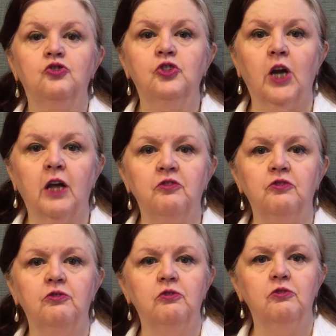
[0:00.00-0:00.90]

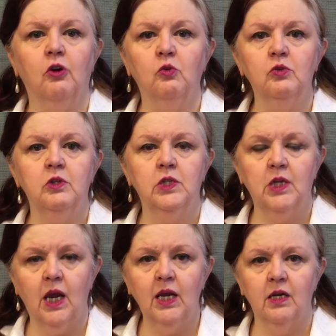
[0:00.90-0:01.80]
Just don't
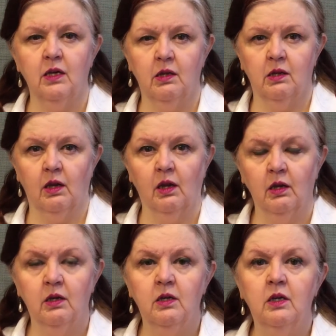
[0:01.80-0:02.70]
say
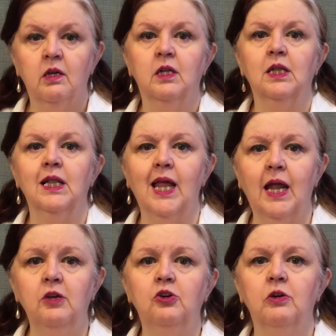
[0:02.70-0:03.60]
anything.
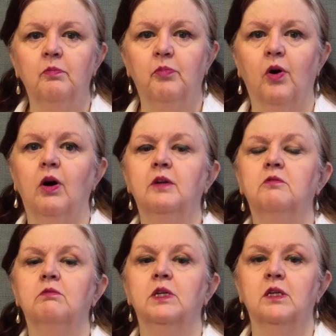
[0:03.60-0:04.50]
Let your
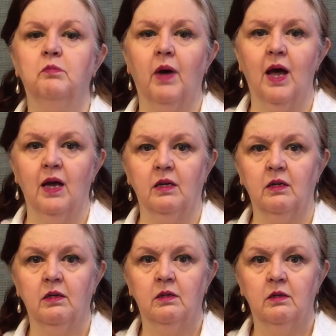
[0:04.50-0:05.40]
boss respond.